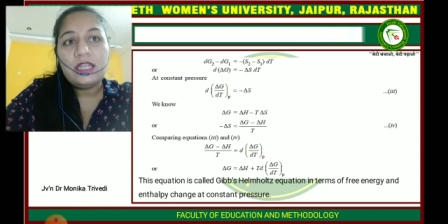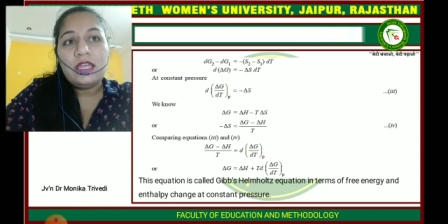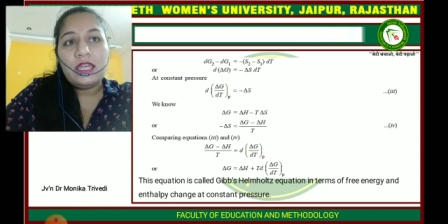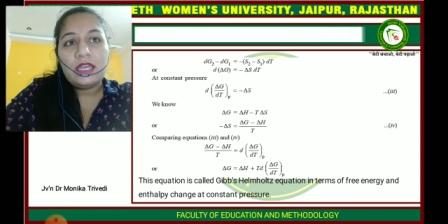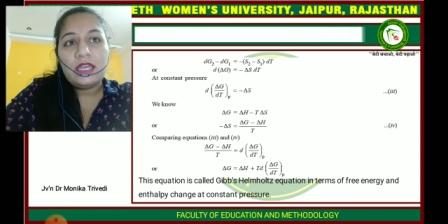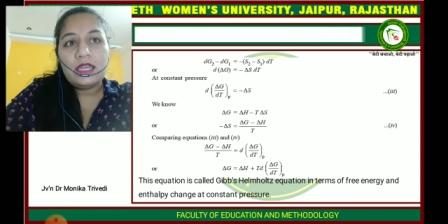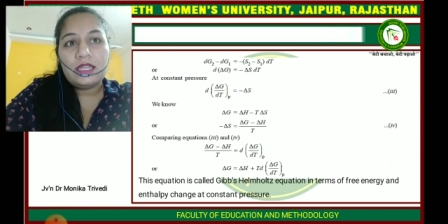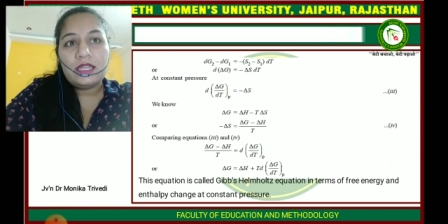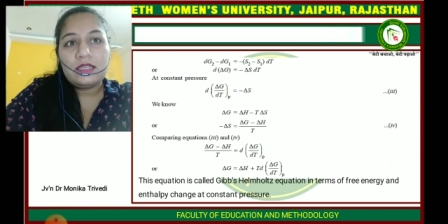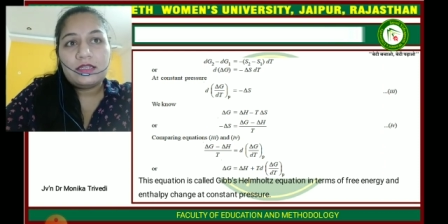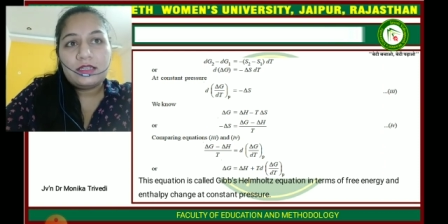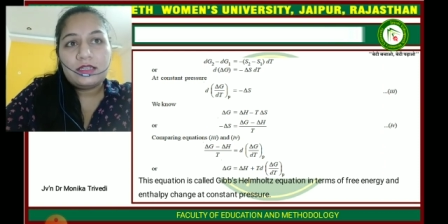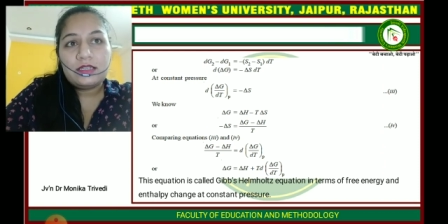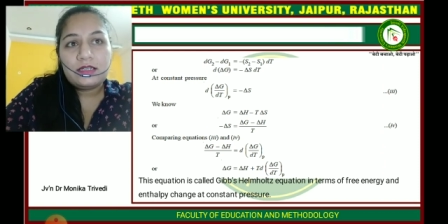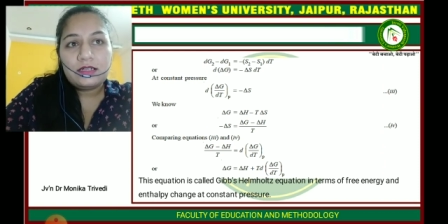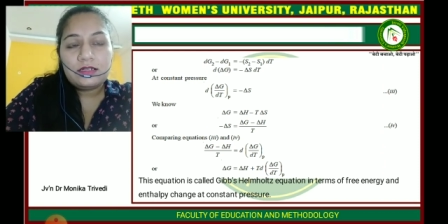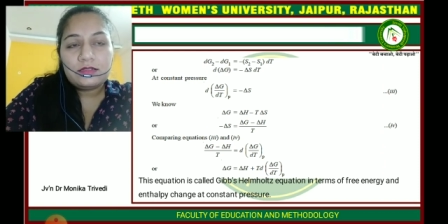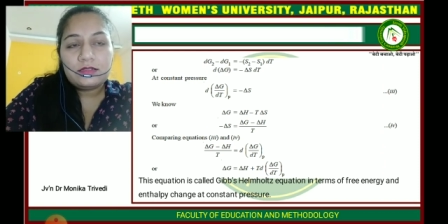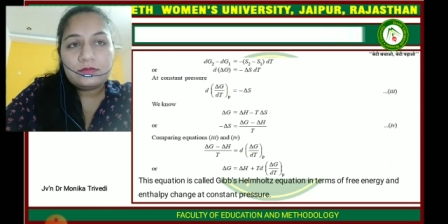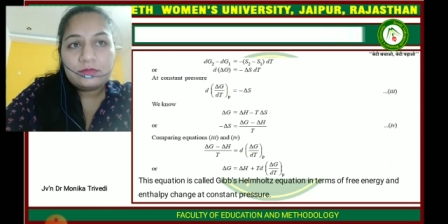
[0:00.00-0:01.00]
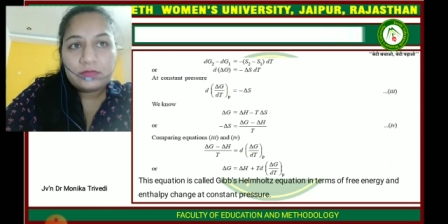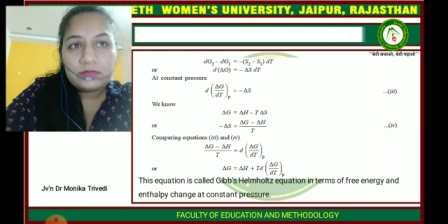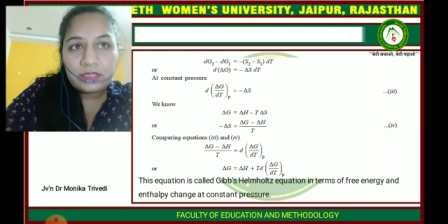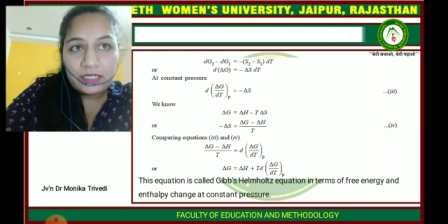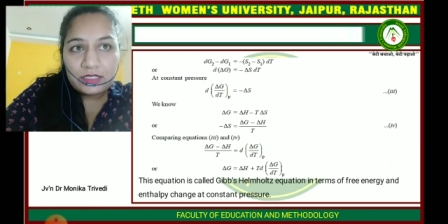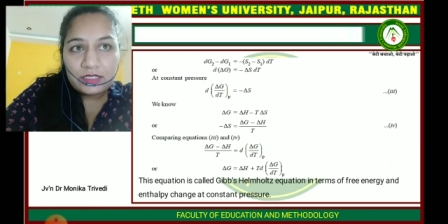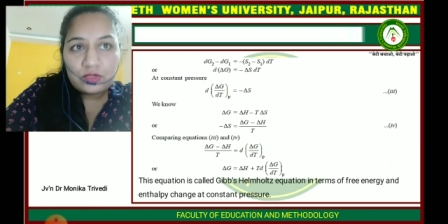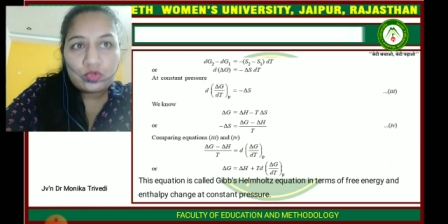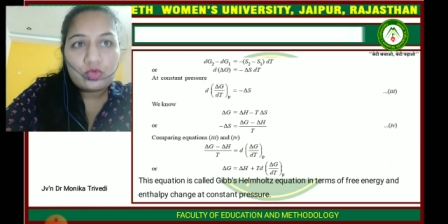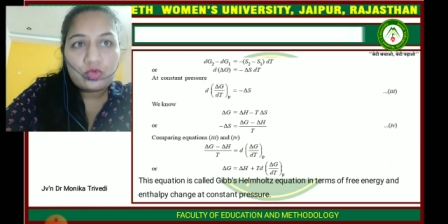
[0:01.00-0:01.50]
and
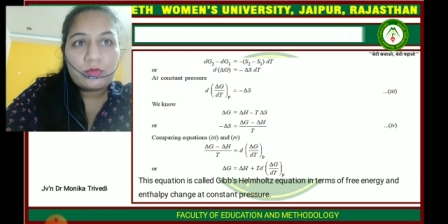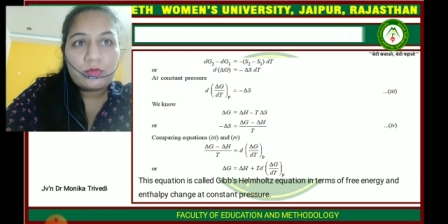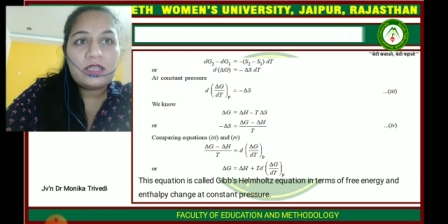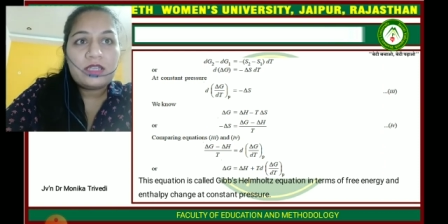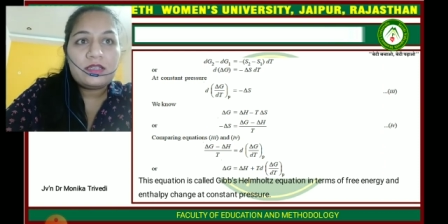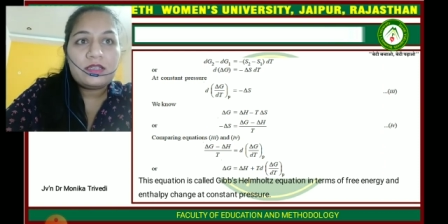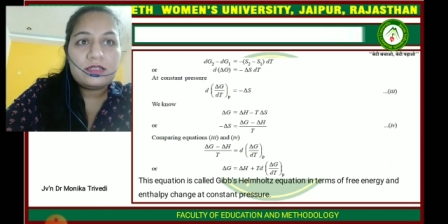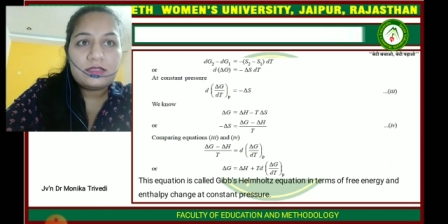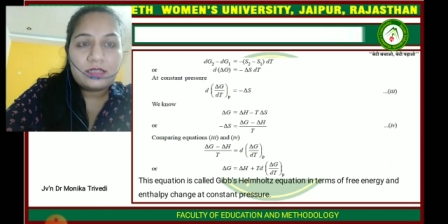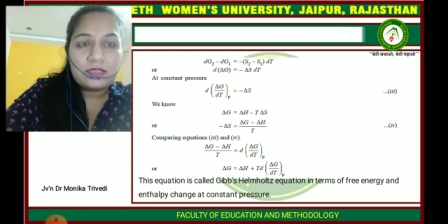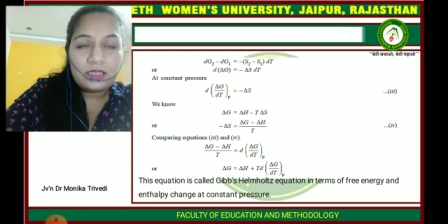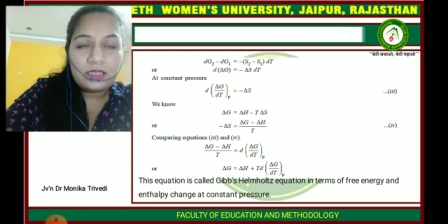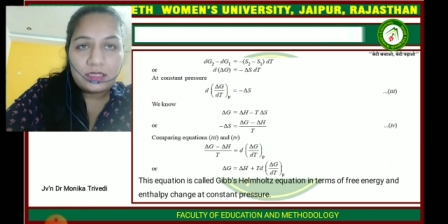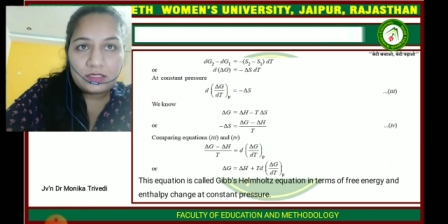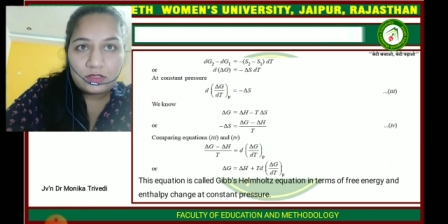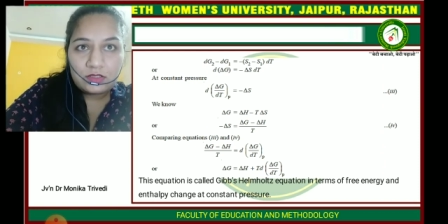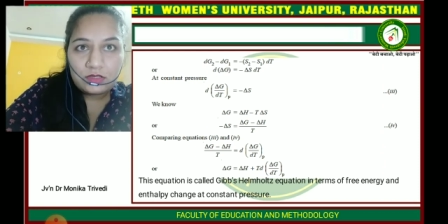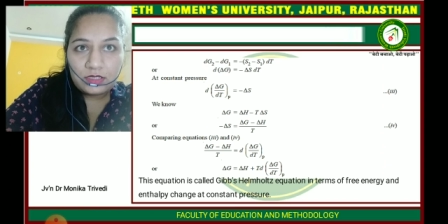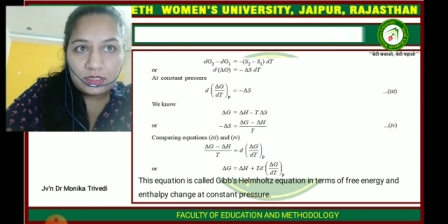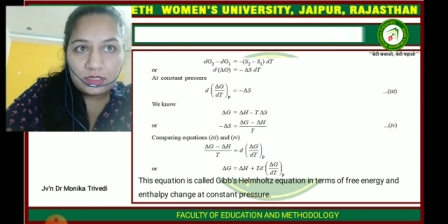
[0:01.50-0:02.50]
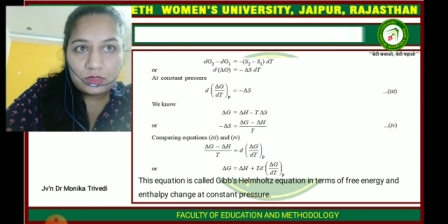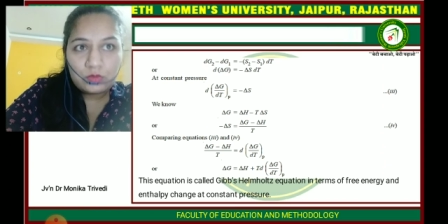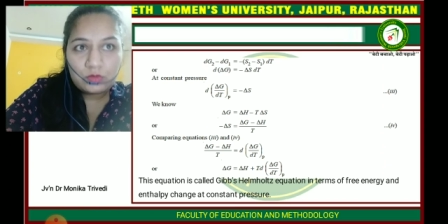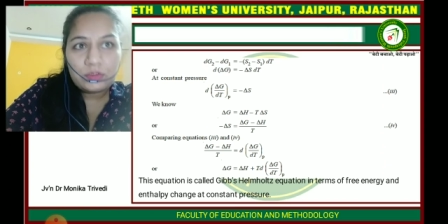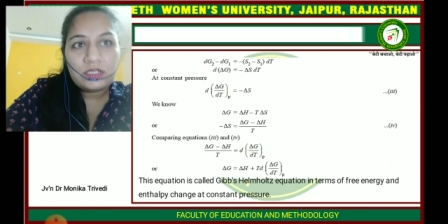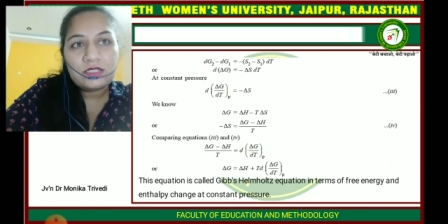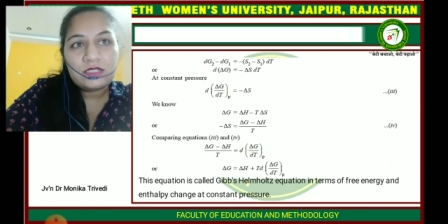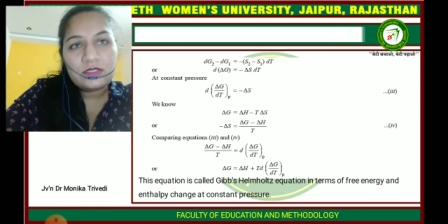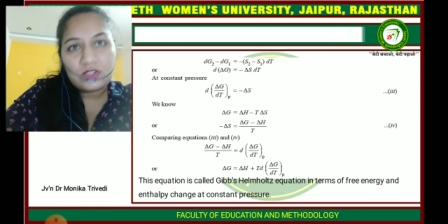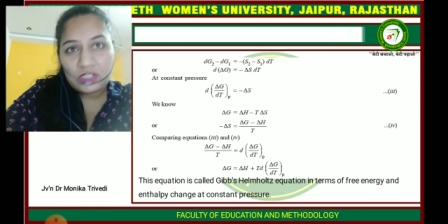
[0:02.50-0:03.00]
S2 minus S1
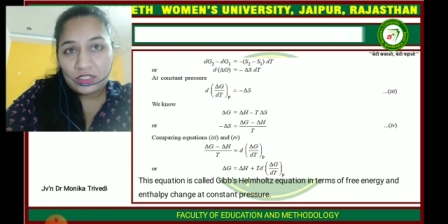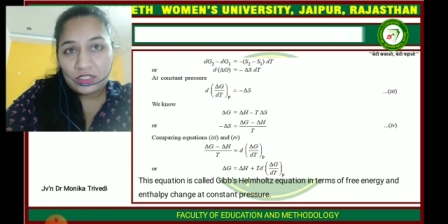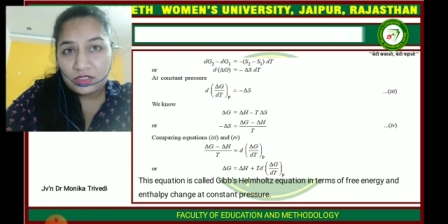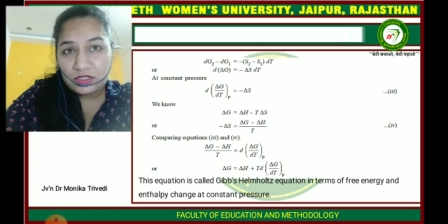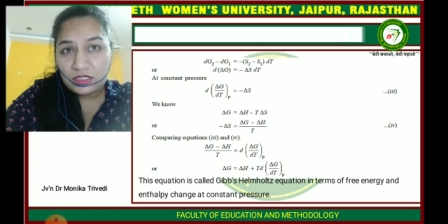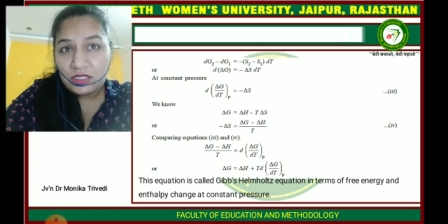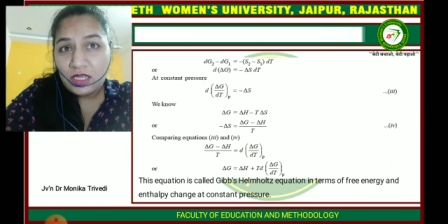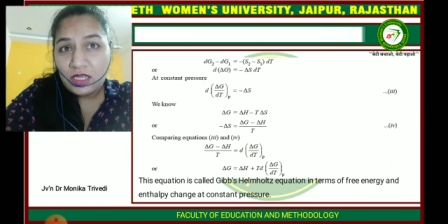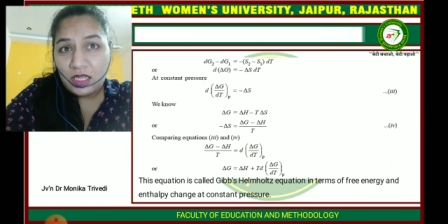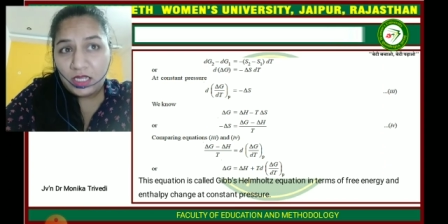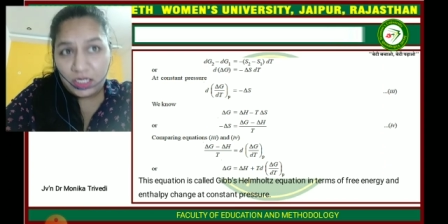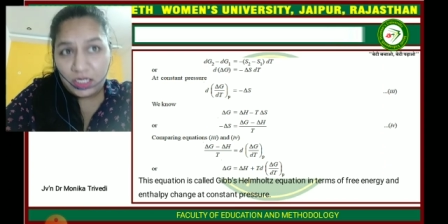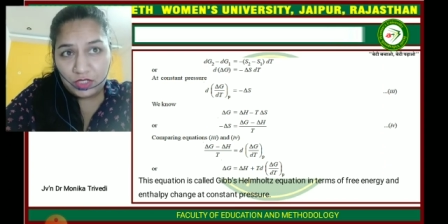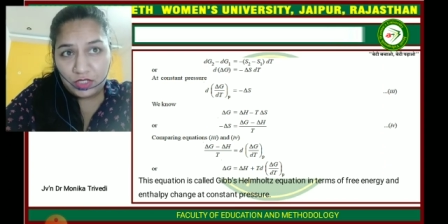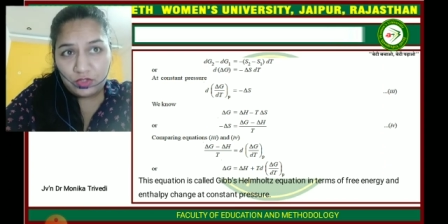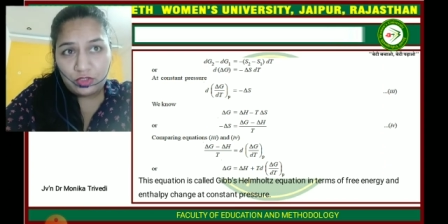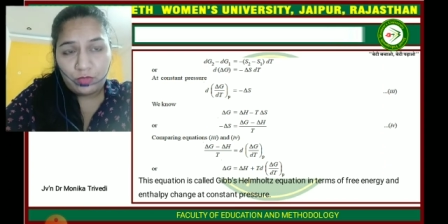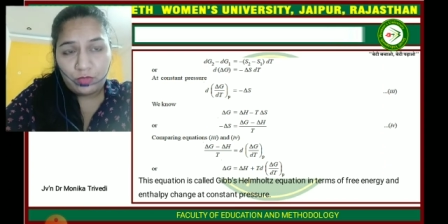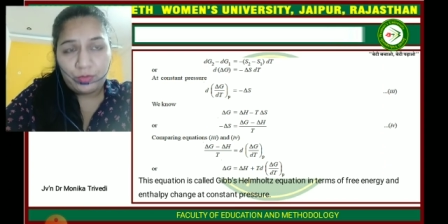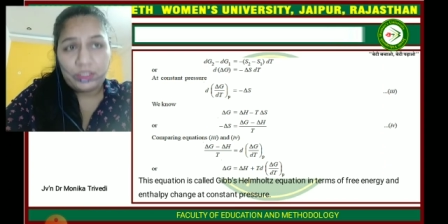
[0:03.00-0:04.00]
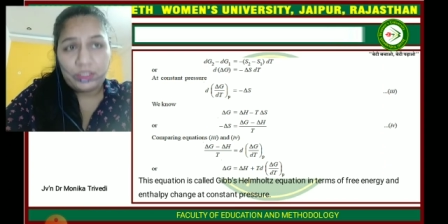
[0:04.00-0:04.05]
is change in entropy.